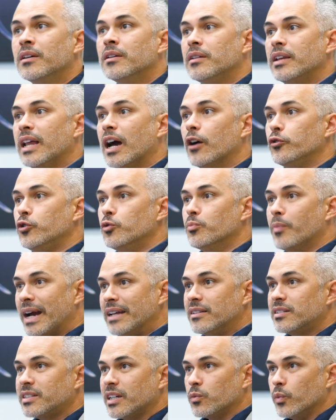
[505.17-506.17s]
Now, you
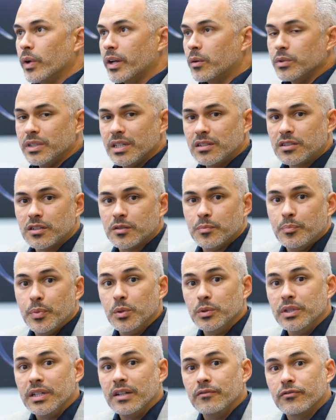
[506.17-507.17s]
might say, Rick, well, this is
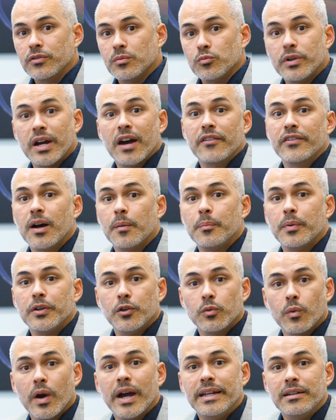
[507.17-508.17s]
building from ground up, and
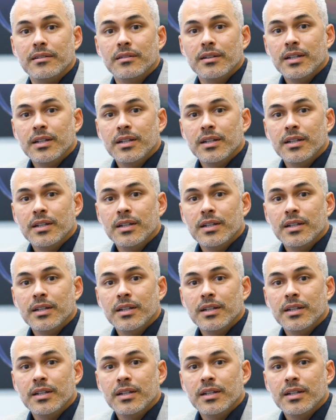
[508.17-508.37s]
you're right.